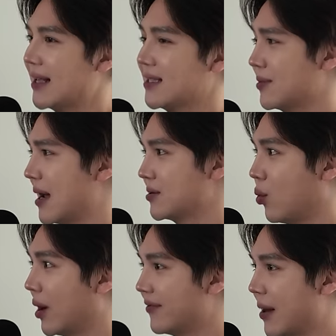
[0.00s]
and sometimes
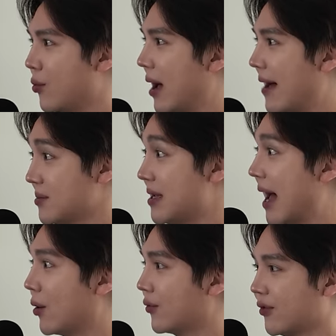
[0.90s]
one of them will have to
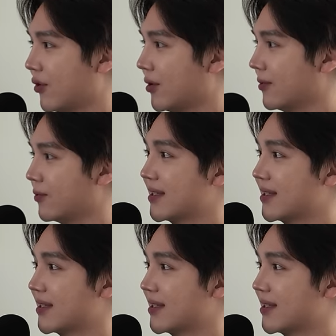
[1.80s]
be out for